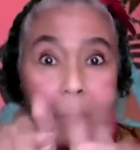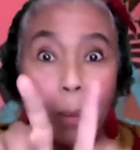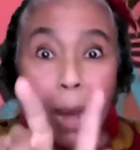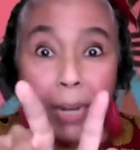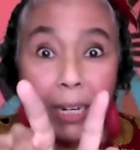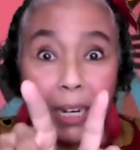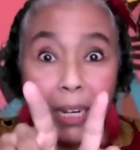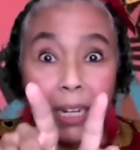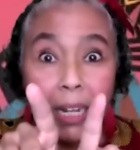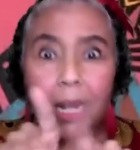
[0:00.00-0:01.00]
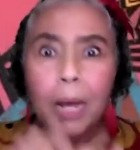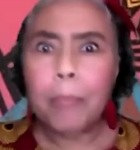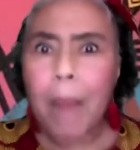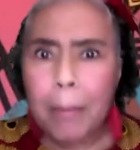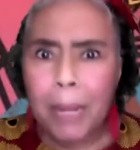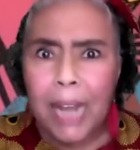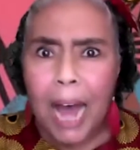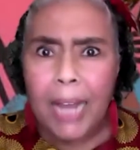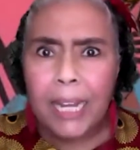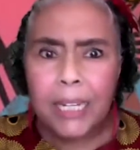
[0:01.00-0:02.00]
But Mama
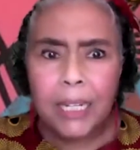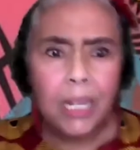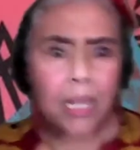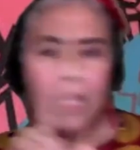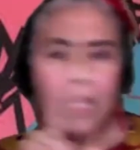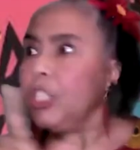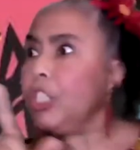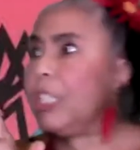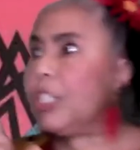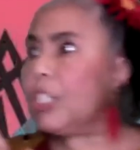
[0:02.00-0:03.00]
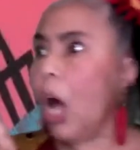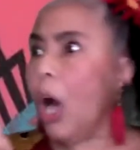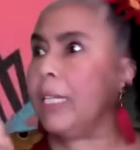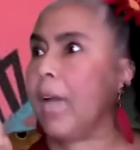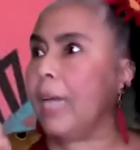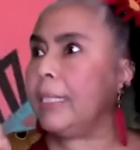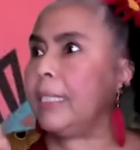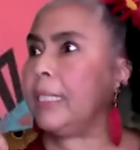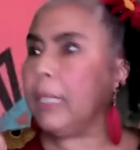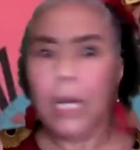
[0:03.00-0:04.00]
Lion she saw Nancy.